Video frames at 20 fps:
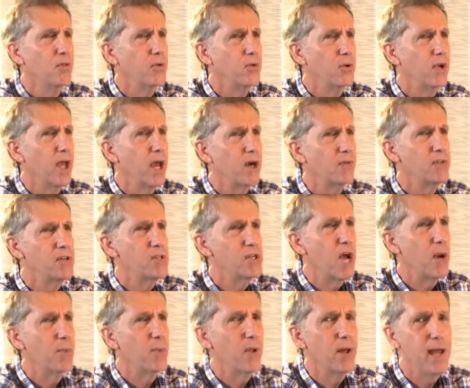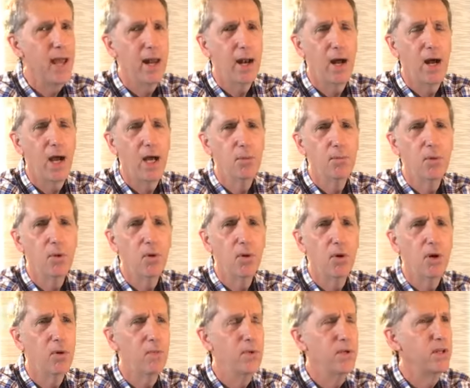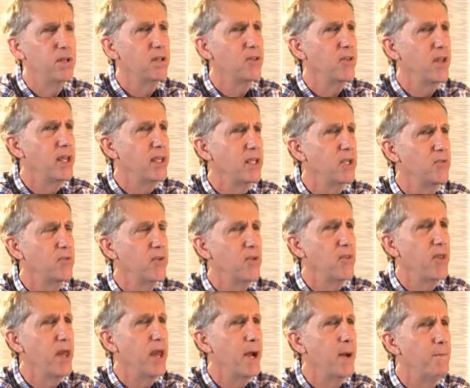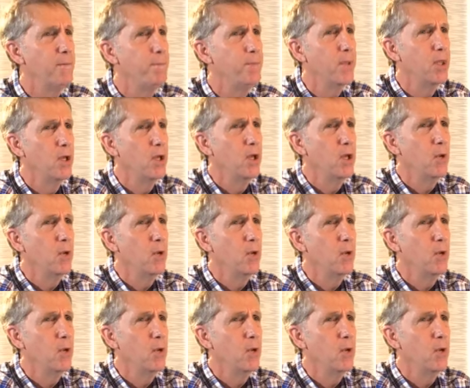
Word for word: through Calvary Chapel Anaheim, Lord. We just thank you for them.